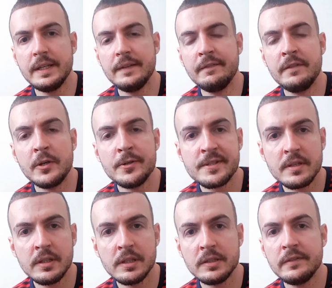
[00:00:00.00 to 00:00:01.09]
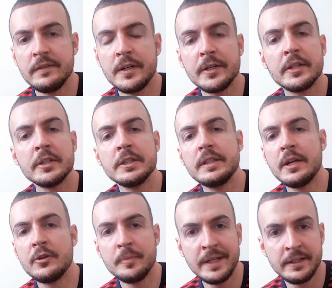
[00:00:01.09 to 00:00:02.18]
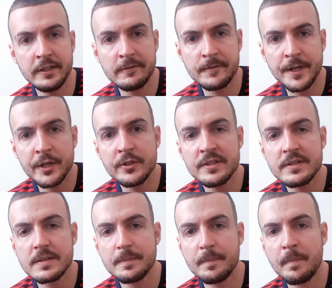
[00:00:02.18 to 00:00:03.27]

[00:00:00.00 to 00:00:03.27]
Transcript: very solid, very good aromatic fragrance